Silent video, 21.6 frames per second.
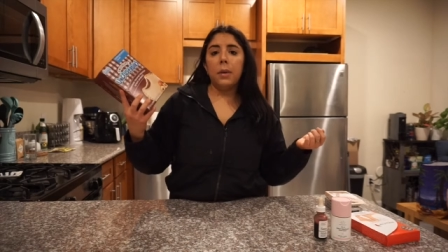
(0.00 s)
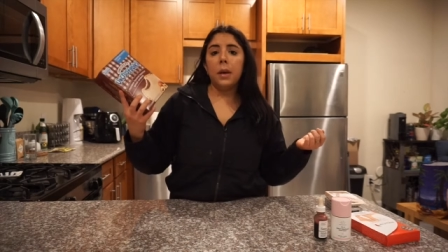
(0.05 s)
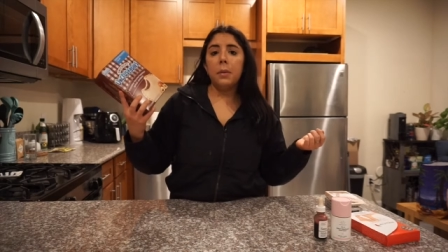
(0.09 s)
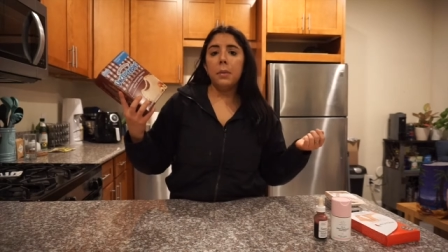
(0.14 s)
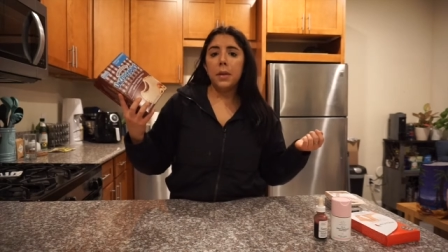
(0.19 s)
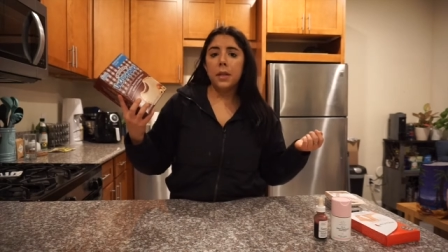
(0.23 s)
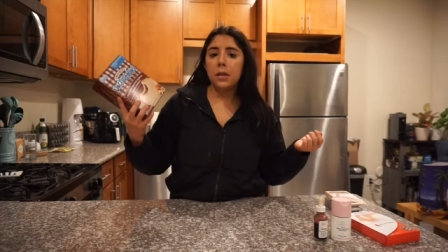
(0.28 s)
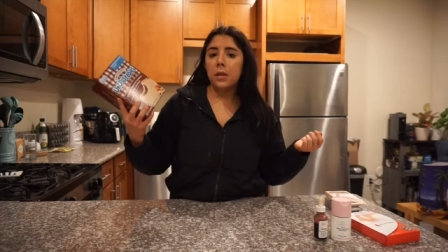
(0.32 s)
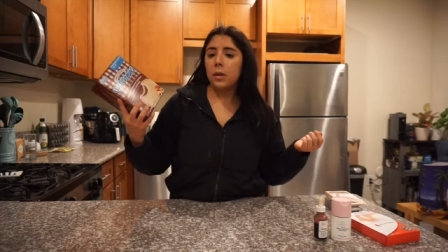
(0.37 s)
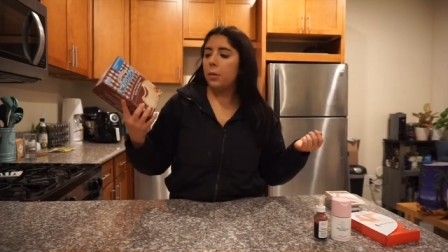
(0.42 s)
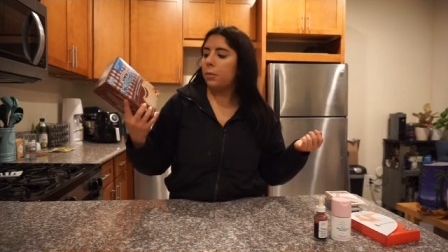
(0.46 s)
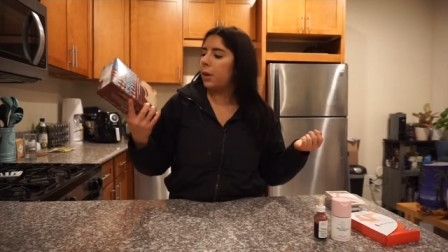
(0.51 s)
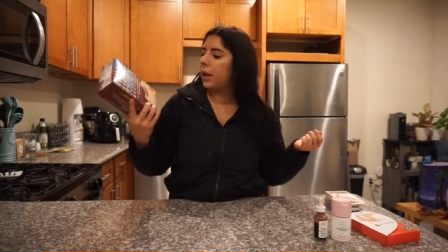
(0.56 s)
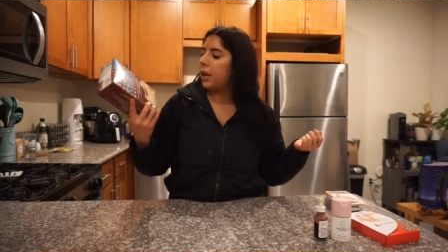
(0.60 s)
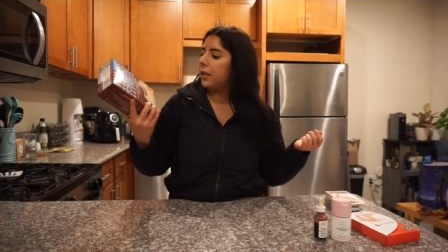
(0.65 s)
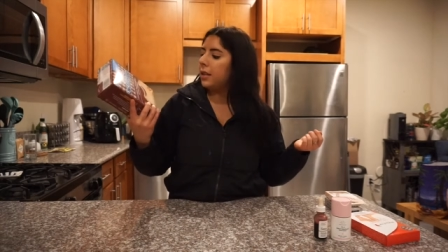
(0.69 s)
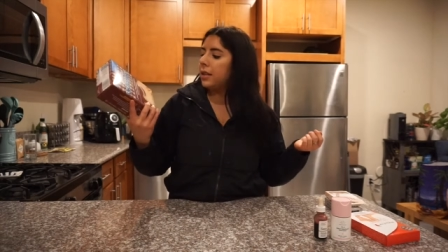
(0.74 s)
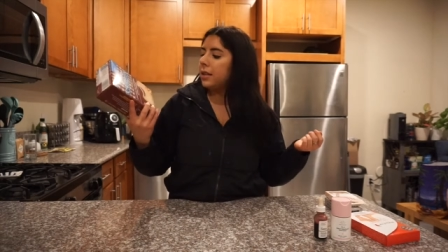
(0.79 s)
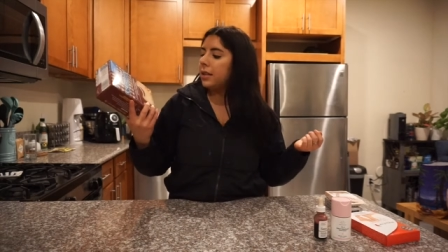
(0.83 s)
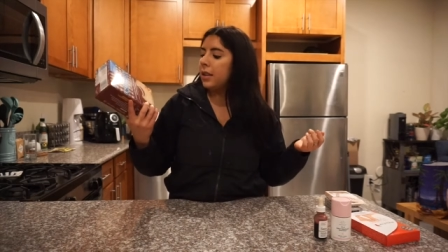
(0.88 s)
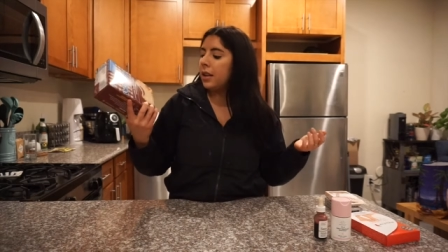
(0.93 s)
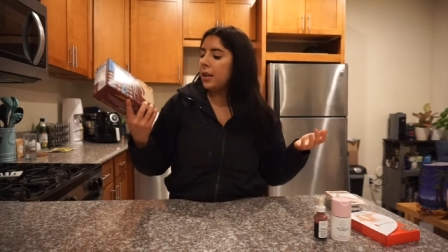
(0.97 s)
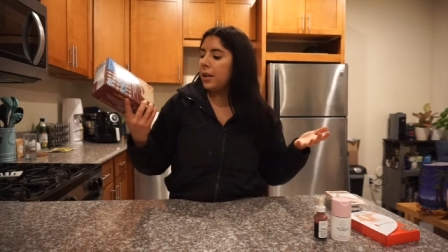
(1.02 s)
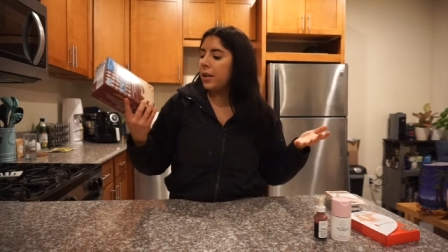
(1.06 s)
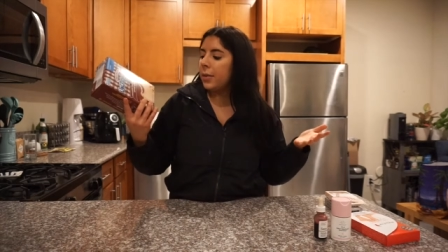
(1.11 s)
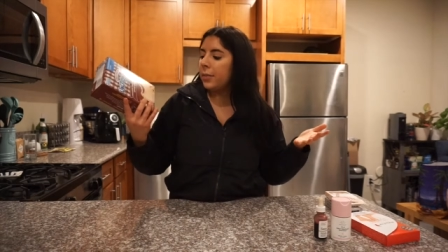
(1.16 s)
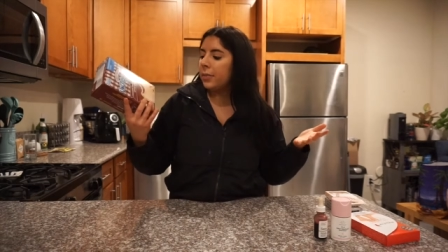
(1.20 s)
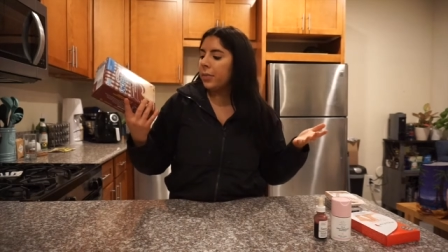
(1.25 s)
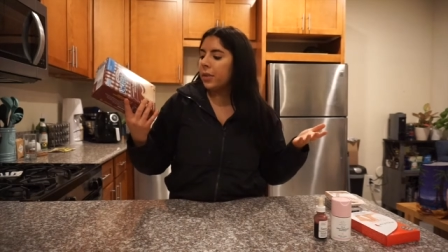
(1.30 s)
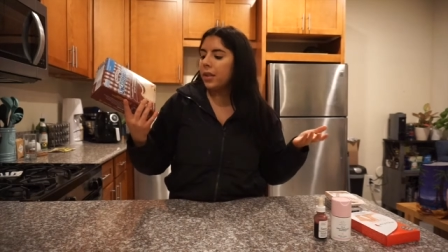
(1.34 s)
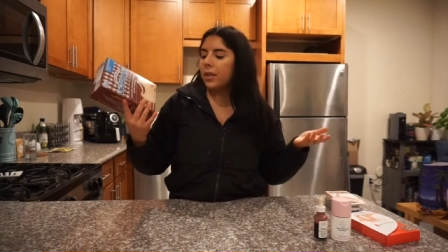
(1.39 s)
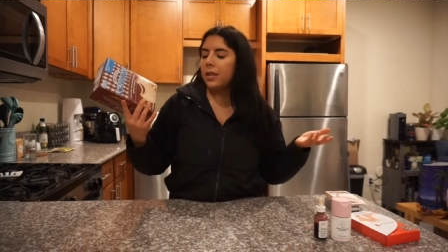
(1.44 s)
maybe two months
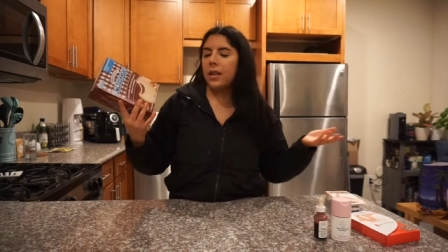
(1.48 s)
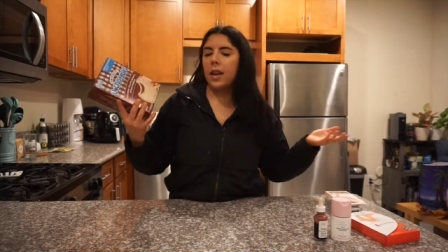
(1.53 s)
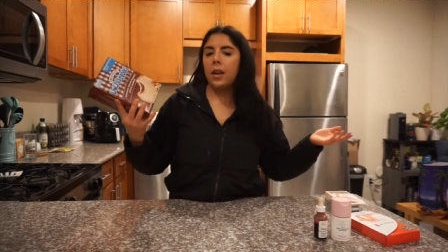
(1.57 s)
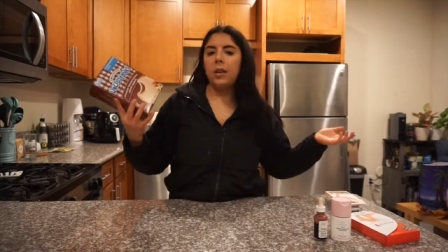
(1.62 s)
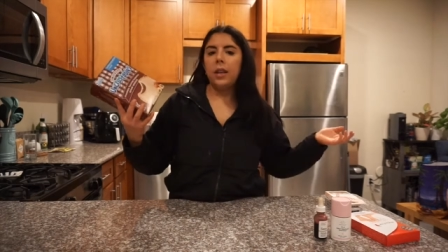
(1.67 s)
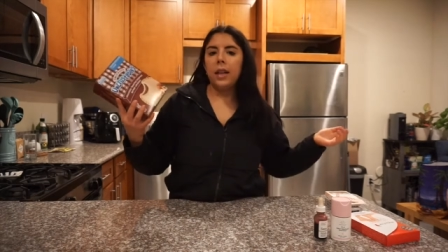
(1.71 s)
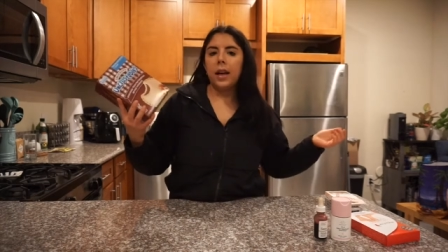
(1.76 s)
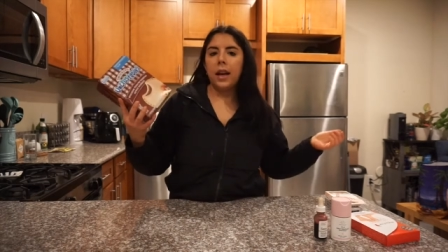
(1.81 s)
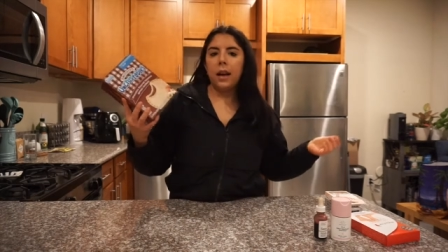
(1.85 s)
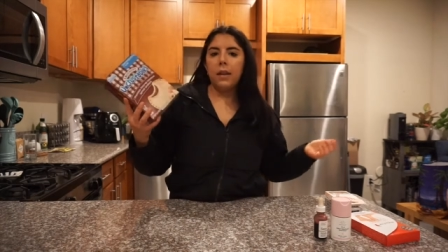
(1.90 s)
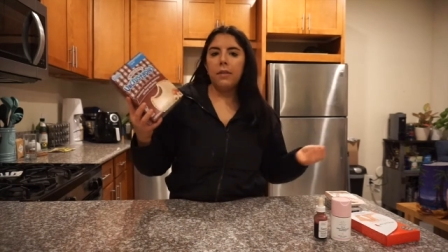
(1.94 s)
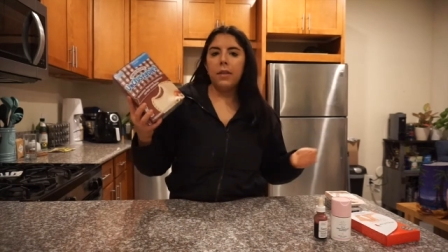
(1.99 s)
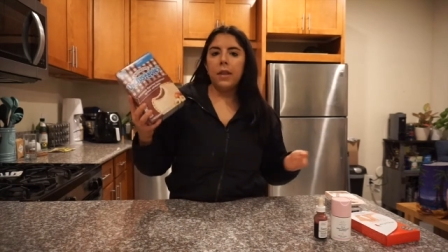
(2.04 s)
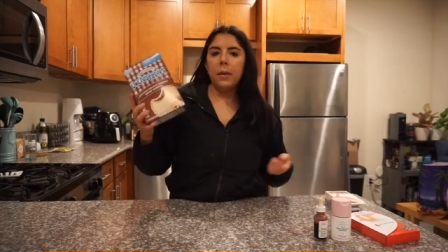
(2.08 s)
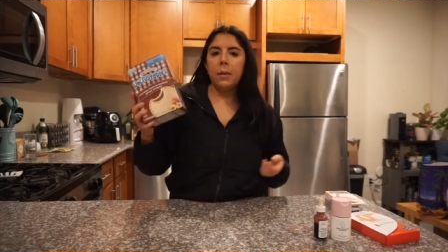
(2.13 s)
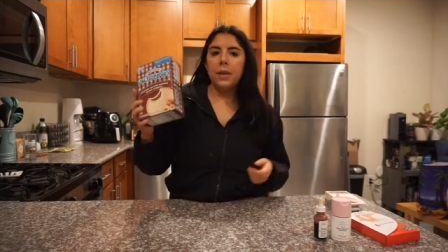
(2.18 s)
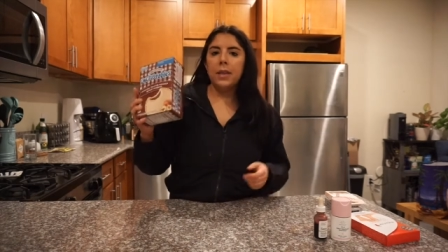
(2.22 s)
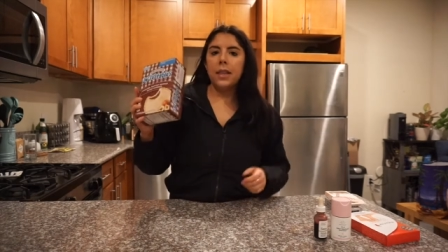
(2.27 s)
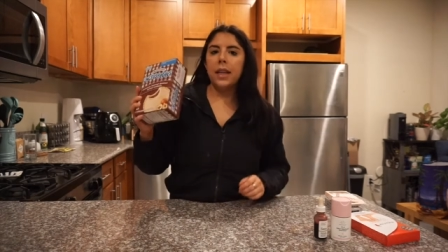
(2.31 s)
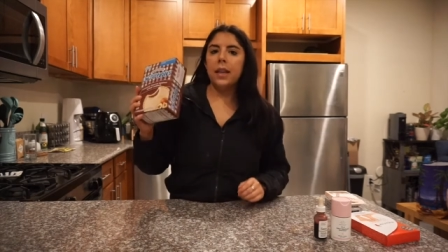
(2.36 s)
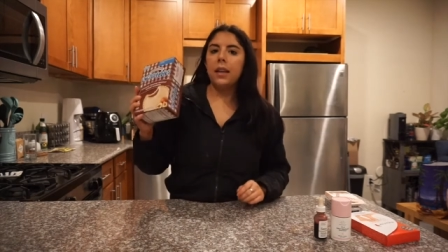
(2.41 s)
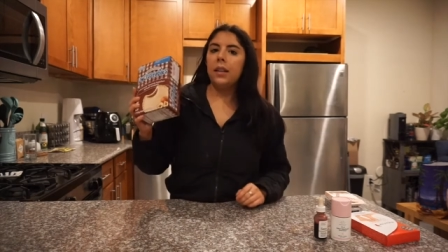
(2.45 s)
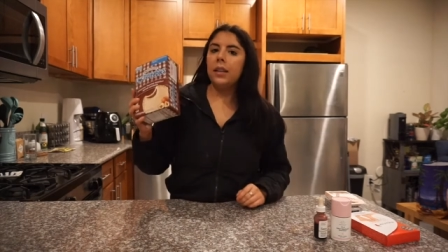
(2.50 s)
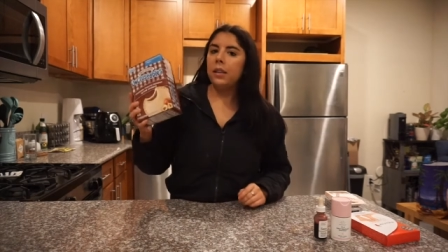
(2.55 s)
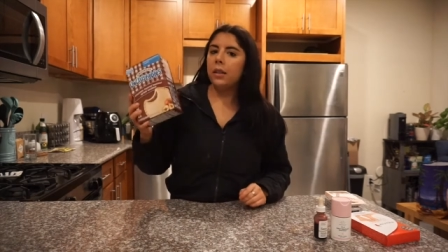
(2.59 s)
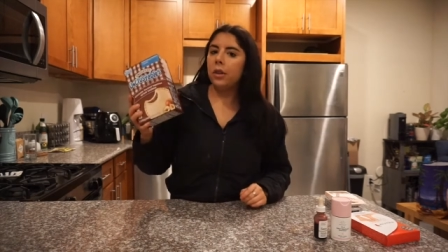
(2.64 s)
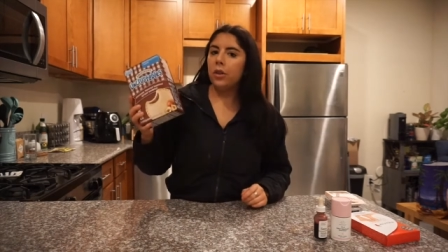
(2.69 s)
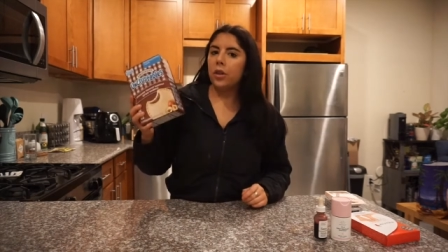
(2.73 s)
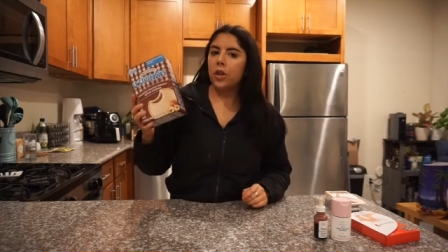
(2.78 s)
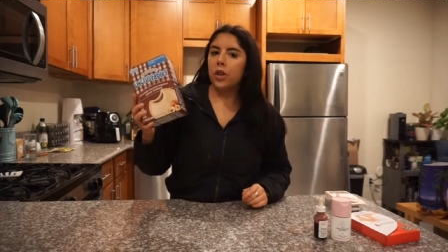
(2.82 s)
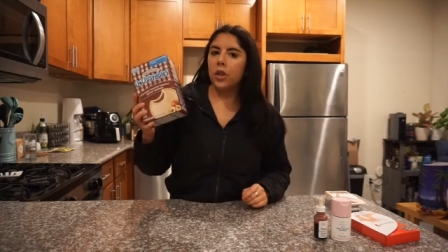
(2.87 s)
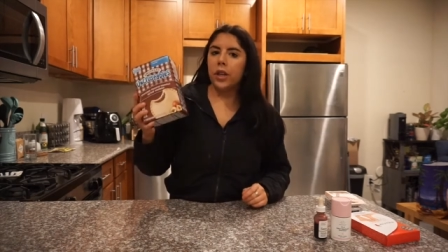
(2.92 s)
because I only have them as like a
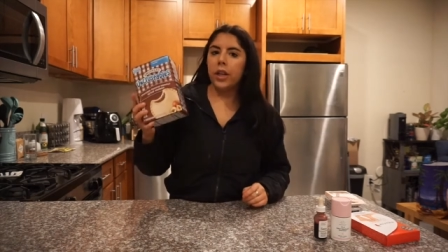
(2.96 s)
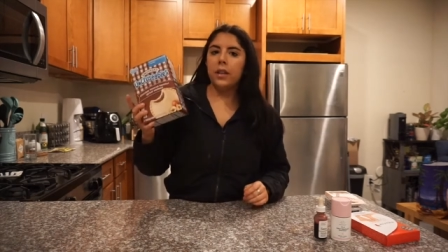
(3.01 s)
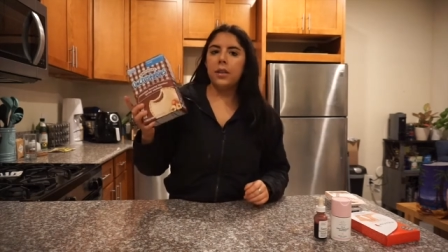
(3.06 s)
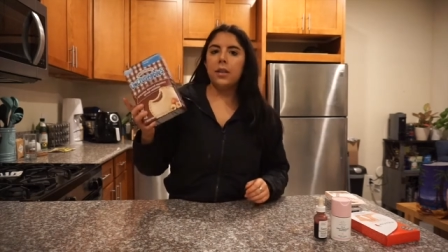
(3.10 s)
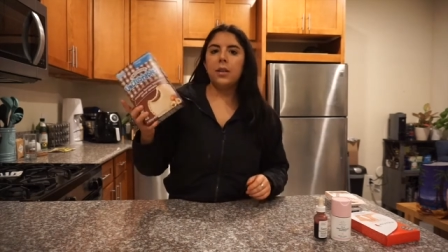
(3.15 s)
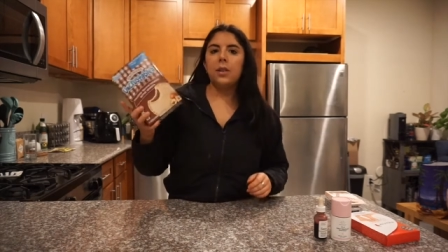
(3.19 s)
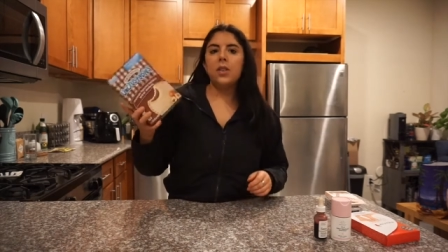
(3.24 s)
little treat.